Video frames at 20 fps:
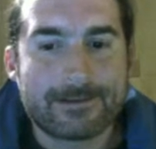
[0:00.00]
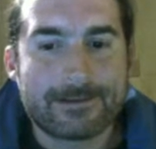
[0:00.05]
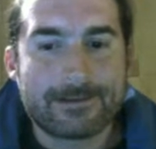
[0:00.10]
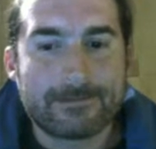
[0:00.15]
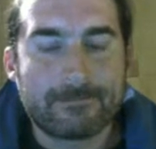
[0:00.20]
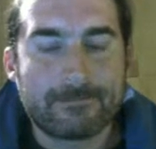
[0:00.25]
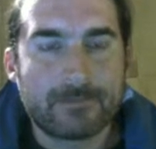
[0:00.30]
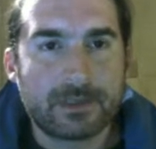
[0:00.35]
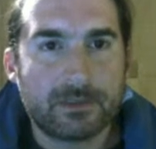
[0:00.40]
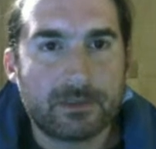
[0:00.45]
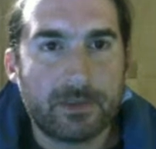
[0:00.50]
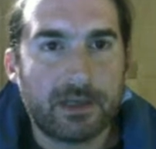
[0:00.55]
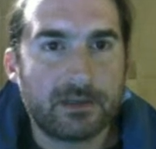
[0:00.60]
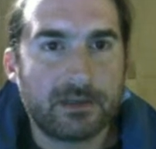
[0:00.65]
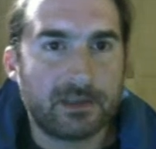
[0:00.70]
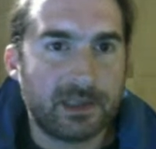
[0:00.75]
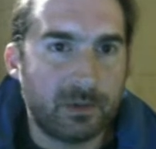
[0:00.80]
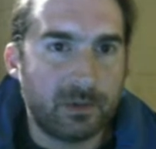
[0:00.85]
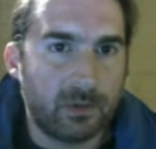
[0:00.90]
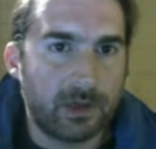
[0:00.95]
It's basically
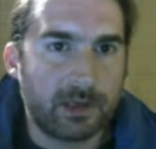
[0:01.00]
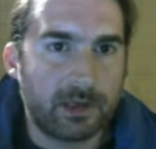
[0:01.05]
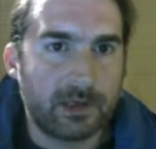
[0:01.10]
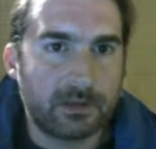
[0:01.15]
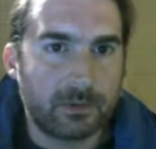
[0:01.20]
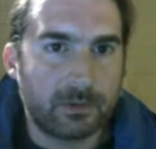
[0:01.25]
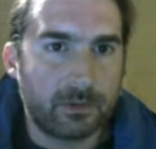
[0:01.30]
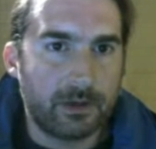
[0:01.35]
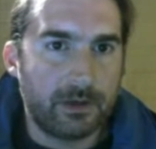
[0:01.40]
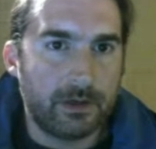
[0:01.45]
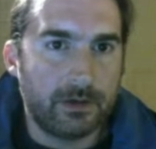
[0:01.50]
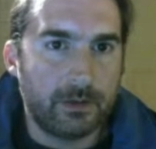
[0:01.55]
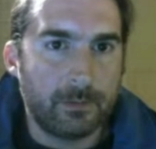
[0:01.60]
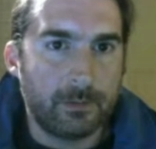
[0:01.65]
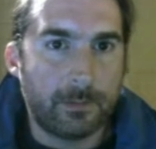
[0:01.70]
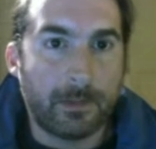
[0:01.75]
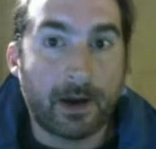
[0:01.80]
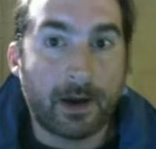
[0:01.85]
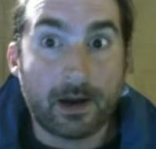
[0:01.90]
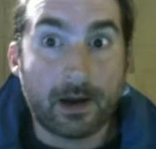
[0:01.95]
what gets rendered
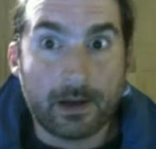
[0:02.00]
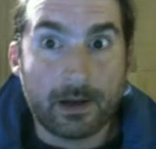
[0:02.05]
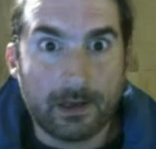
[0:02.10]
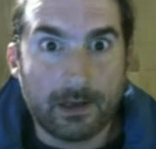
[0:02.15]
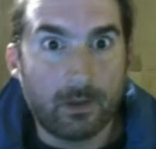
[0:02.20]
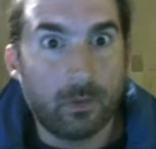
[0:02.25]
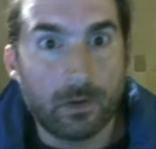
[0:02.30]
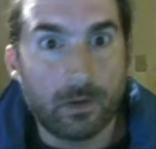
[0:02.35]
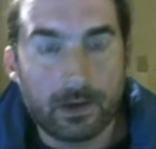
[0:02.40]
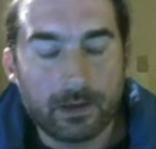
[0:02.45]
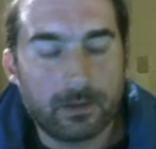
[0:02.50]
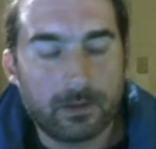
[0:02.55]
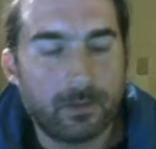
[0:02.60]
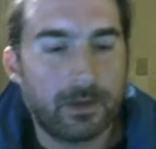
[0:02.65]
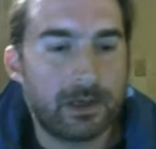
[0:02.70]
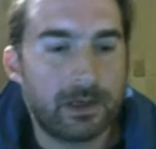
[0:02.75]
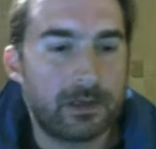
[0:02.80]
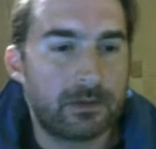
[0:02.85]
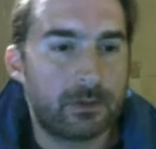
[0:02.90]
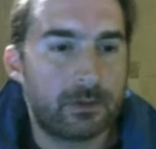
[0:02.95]
behind what
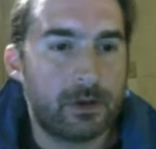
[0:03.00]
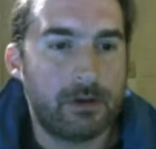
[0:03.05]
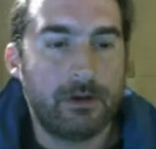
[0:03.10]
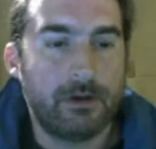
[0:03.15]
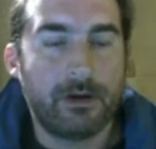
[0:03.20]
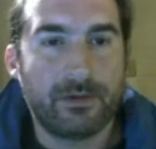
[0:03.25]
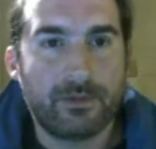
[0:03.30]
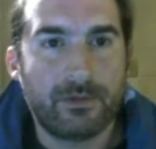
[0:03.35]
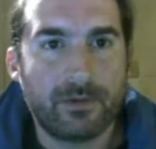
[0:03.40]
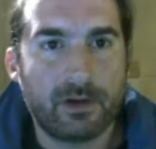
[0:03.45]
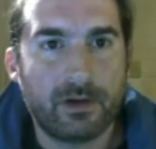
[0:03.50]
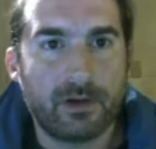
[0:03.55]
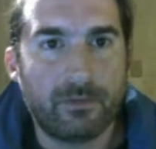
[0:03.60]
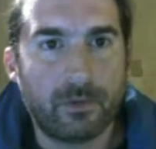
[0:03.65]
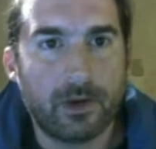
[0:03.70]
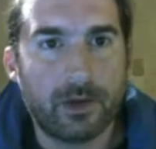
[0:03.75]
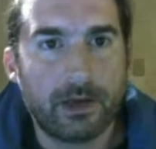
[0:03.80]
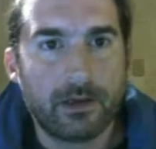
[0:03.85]
gets rendered in front of what.